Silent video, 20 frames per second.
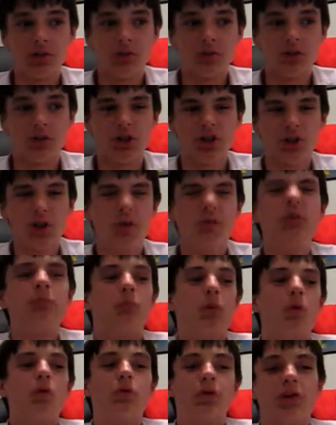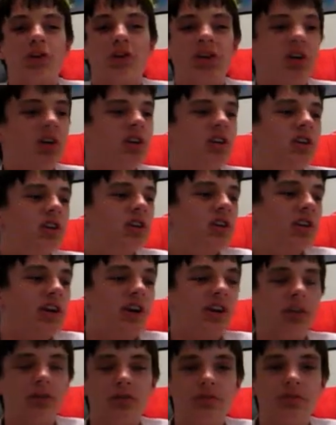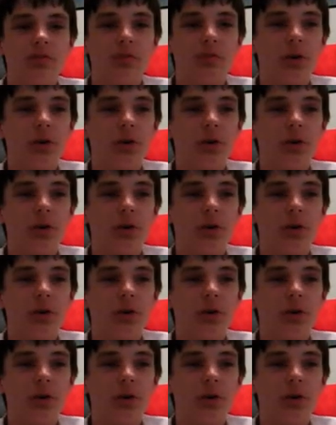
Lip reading: Which is going to be boring, kind of.